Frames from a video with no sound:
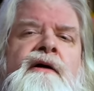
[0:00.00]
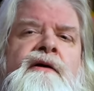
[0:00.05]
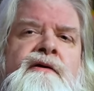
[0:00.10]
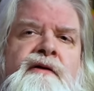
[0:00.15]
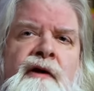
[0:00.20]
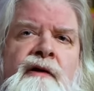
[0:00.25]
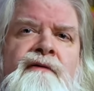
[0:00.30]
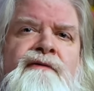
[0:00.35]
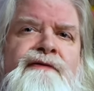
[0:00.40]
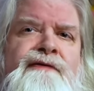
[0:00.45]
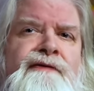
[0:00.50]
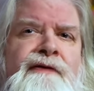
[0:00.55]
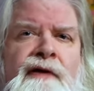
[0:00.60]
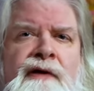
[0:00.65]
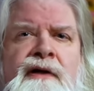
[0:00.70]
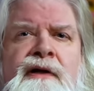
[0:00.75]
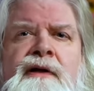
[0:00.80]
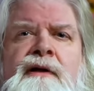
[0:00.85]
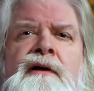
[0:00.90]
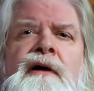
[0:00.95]
Dove
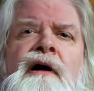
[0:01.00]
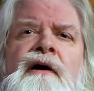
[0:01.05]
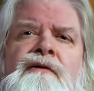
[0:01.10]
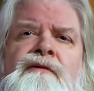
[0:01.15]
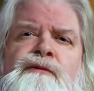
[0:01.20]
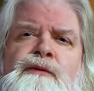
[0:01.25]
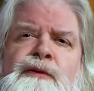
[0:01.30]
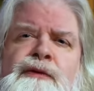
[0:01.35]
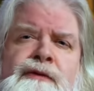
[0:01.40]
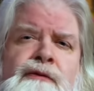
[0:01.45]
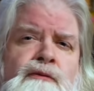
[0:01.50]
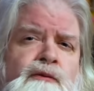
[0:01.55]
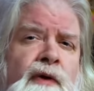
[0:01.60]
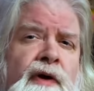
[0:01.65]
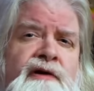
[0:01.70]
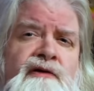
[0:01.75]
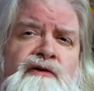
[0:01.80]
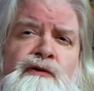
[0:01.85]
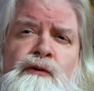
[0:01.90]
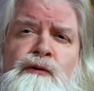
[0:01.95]
fell in love with the
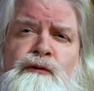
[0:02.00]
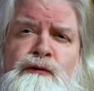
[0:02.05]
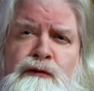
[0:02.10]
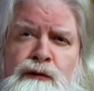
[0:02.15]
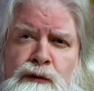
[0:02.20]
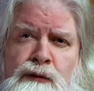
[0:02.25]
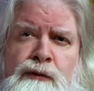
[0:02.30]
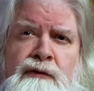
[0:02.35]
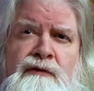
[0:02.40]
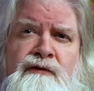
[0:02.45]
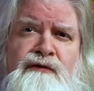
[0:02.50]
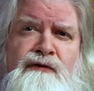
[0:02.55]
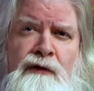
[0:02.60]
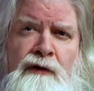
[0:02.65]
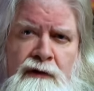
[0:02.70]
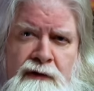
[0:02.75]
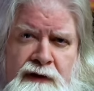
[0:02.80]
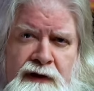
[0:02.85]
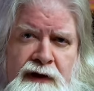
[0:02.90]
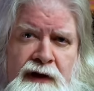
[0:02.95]
ranger Florin
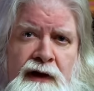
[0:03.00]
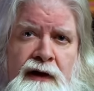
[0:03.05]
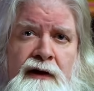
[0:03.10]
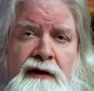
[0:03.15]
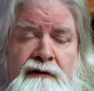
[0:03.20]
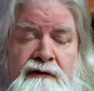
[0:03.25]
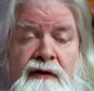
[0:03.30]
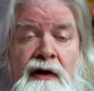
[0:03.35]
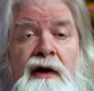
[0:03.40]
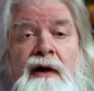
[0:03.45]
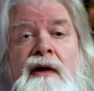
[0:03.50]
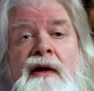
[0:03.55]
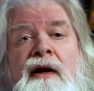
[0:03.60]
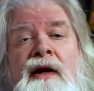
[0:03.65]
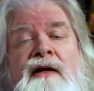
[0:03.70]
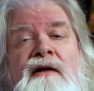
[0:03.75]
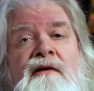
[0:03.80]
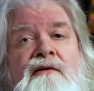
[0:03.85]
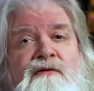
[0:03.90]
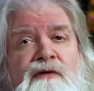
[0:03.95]
Falconhand,
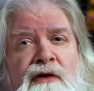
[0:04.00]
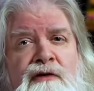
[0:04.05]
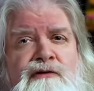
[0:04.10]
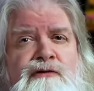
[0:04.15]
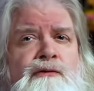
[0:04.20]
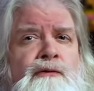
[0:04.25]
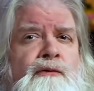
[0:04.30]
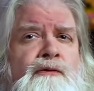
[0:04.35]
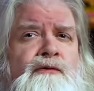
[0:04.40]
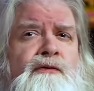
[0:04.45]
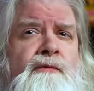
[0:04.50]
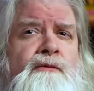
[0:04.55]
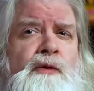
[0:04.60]
an adventurer from